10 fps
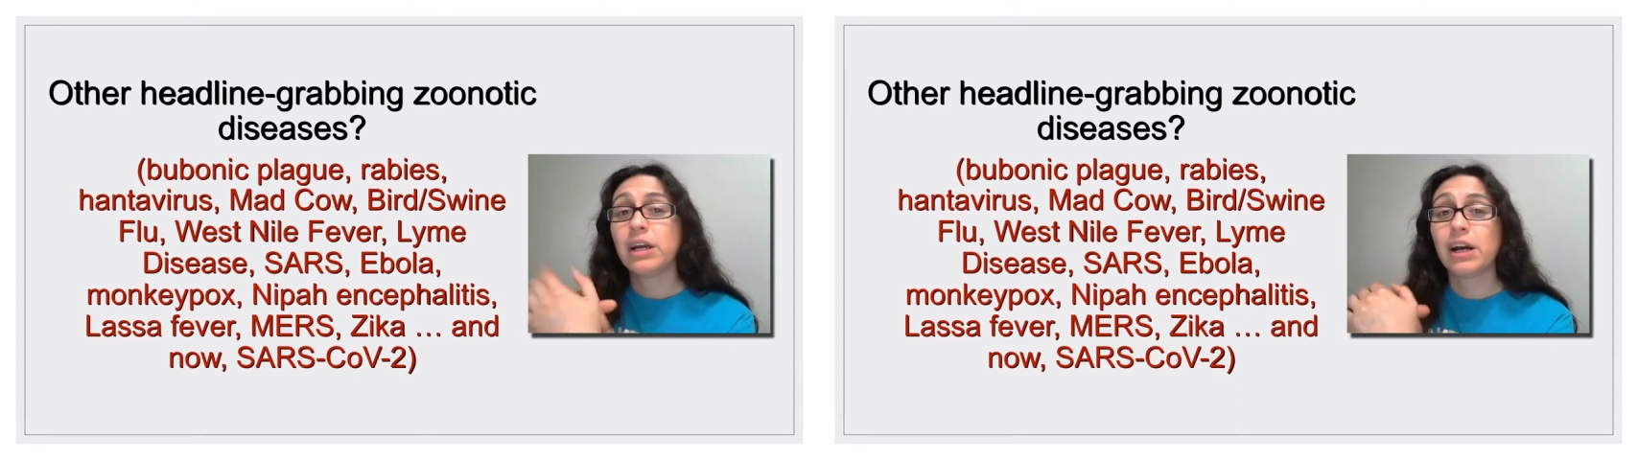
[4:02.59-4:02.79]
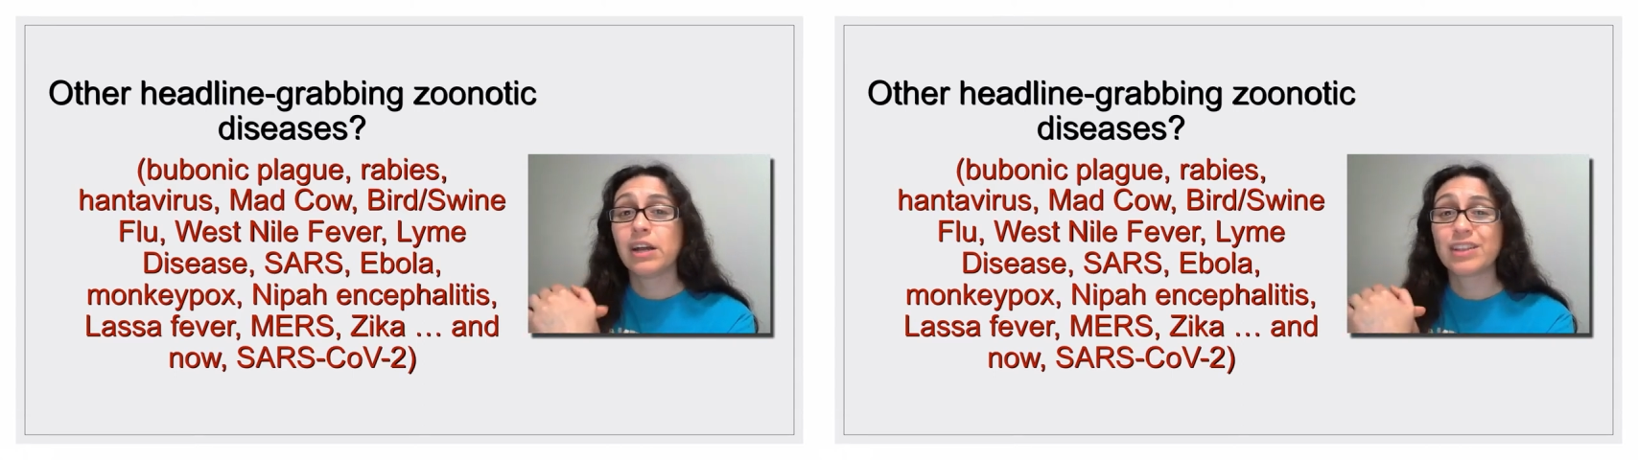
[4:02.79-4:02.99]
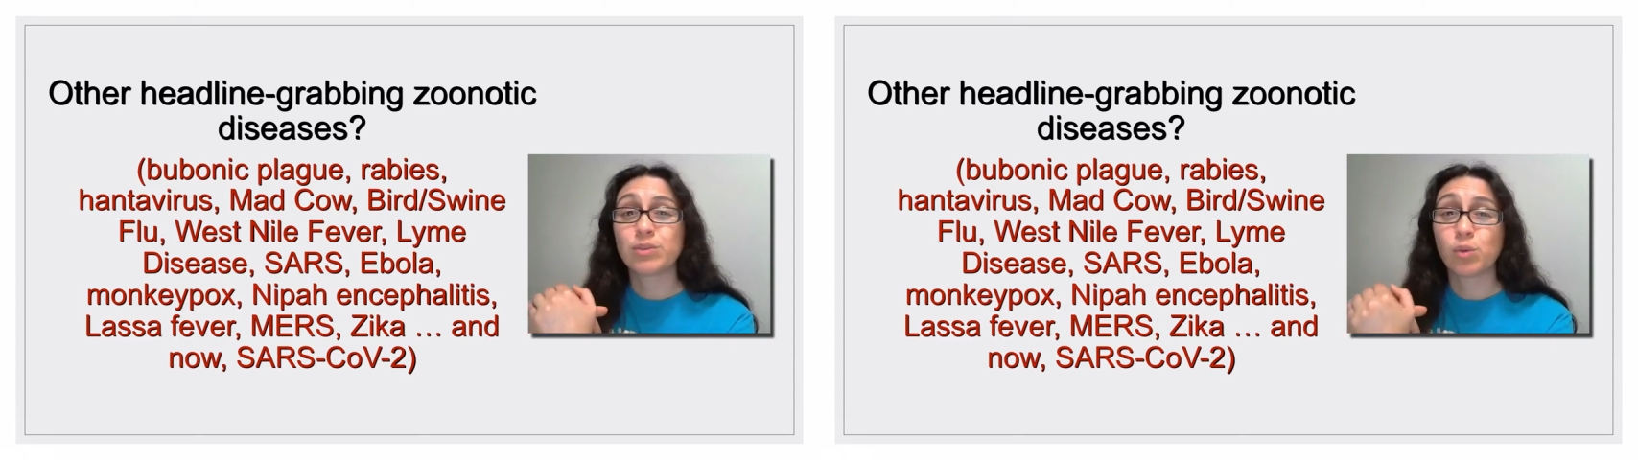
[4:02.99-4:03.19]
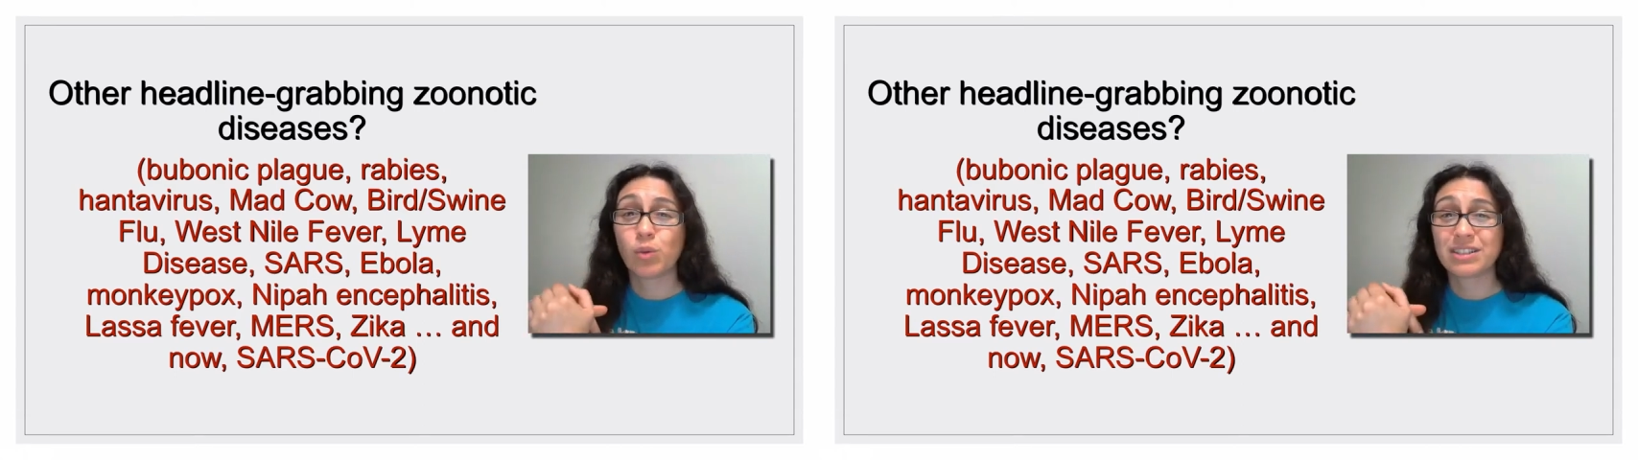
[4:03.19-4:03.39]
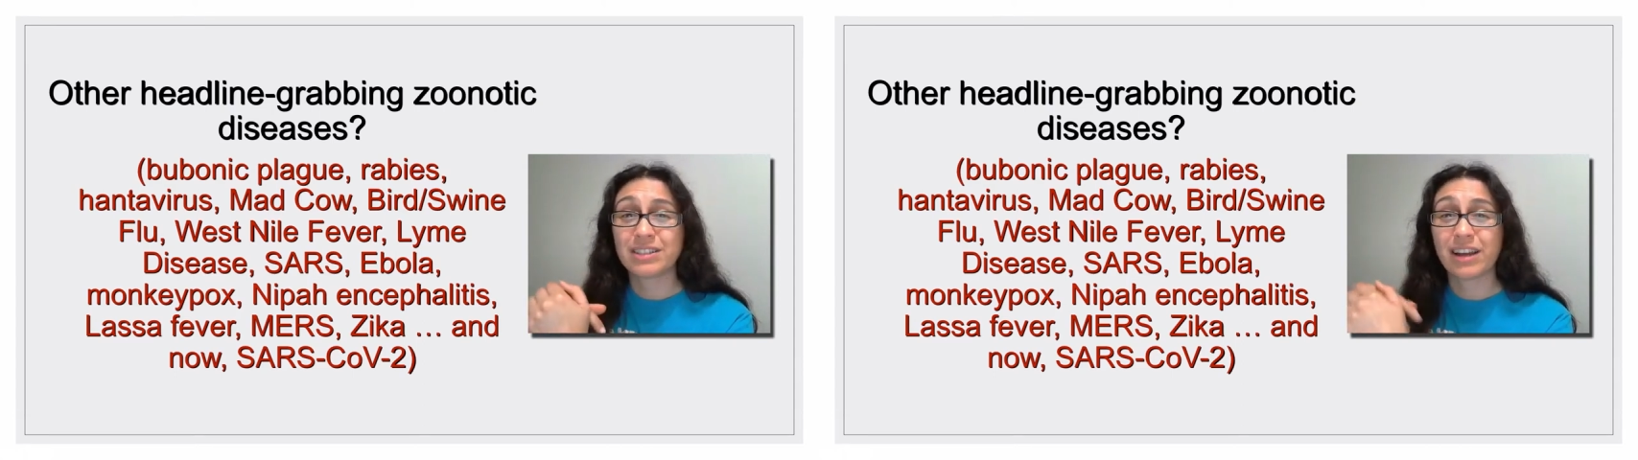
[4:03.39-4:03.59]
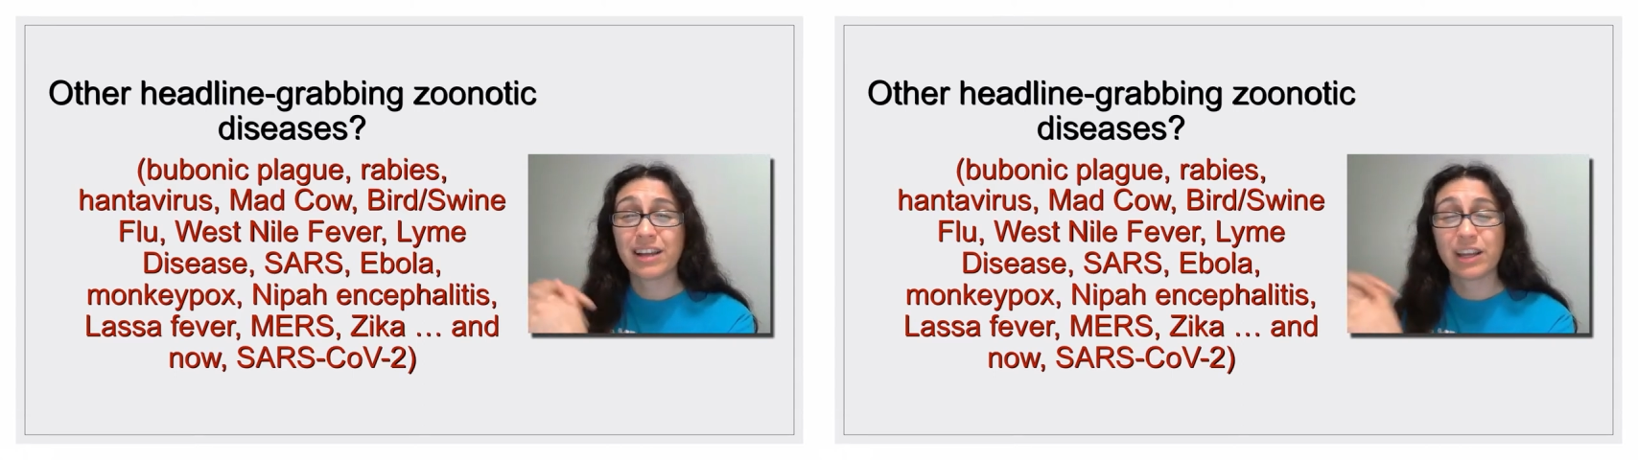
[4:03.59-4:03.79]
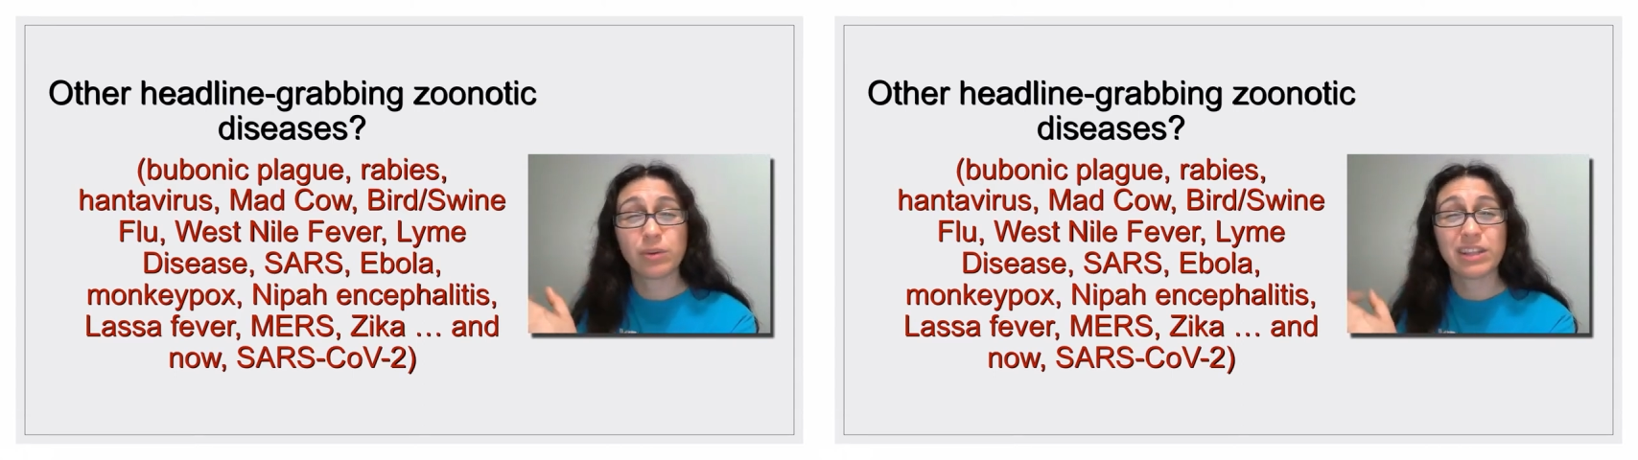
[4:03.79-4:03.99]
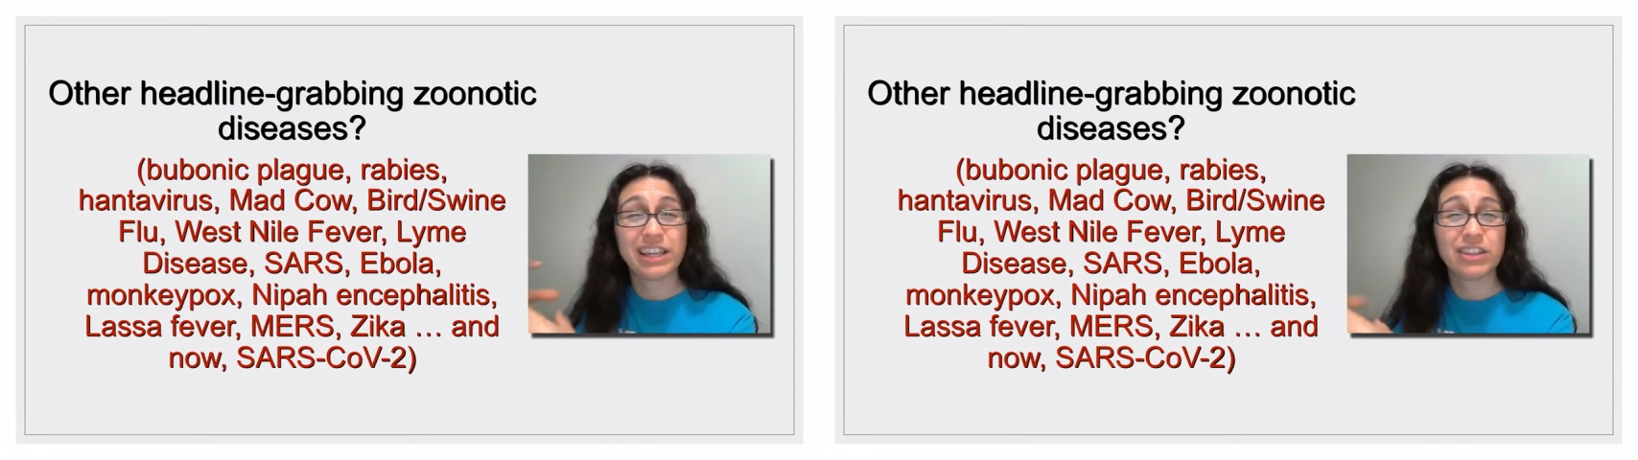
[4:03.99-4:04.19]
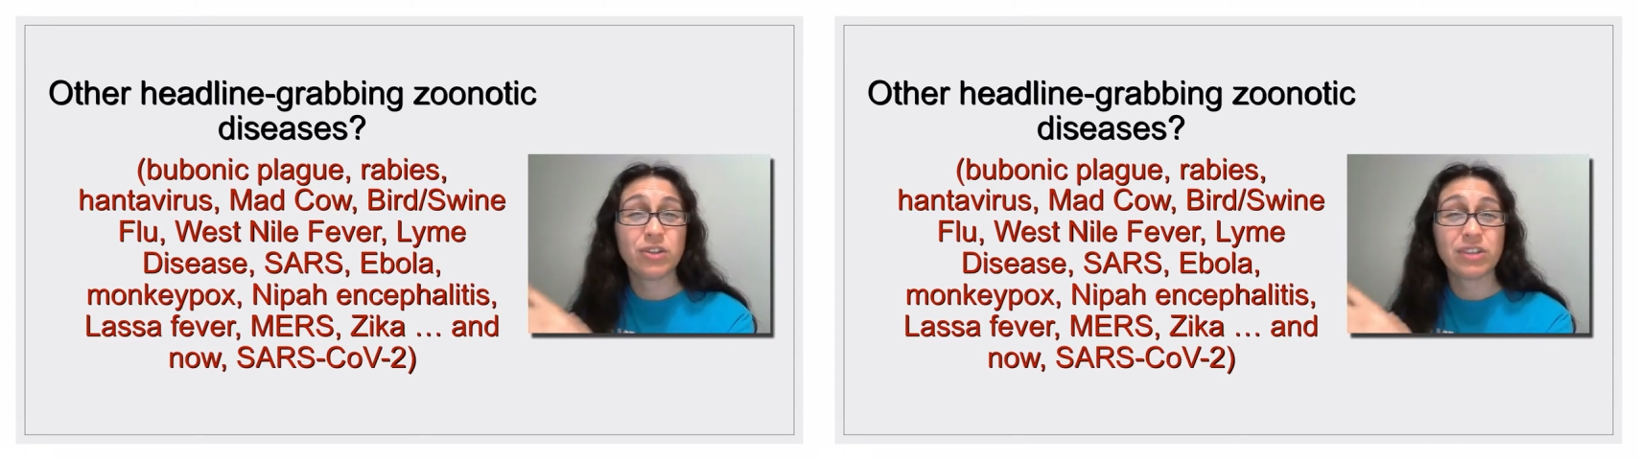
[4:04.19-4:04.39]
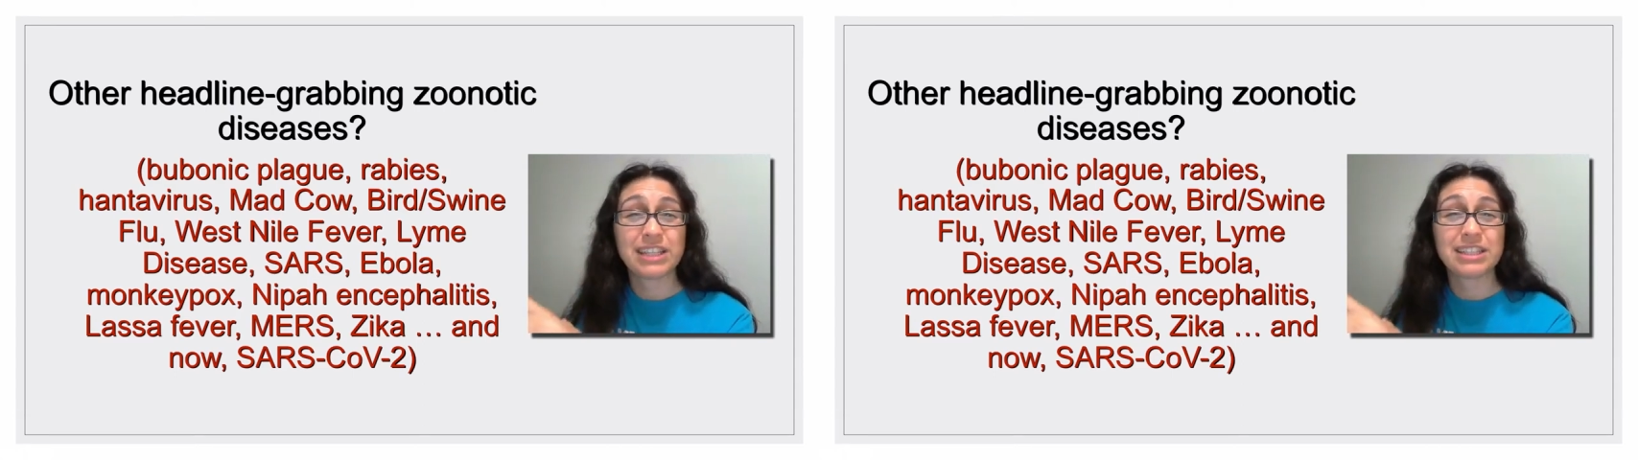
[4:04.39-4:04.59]
That's when West Nile had really hit the
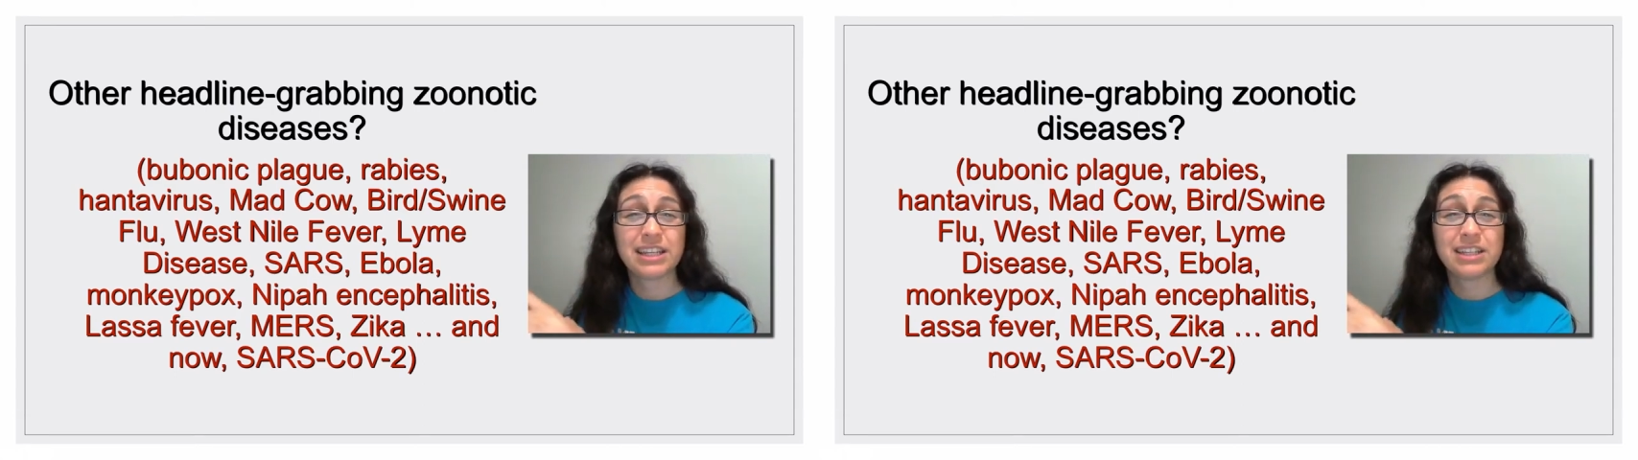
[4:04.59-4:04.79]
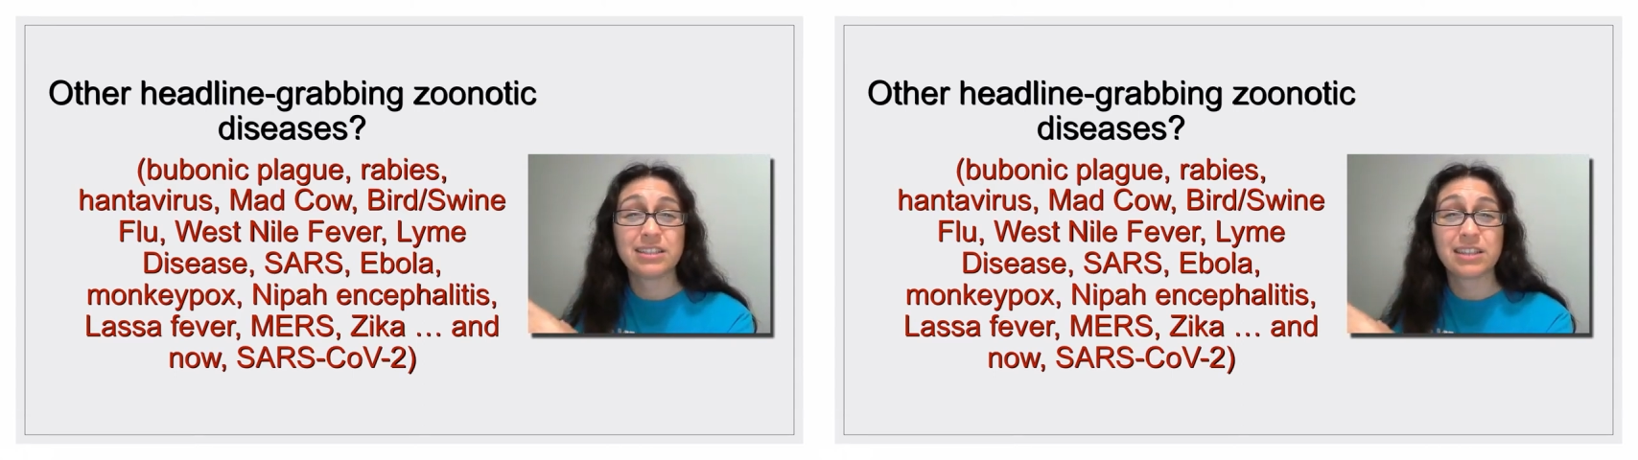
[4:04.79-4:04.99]
United States,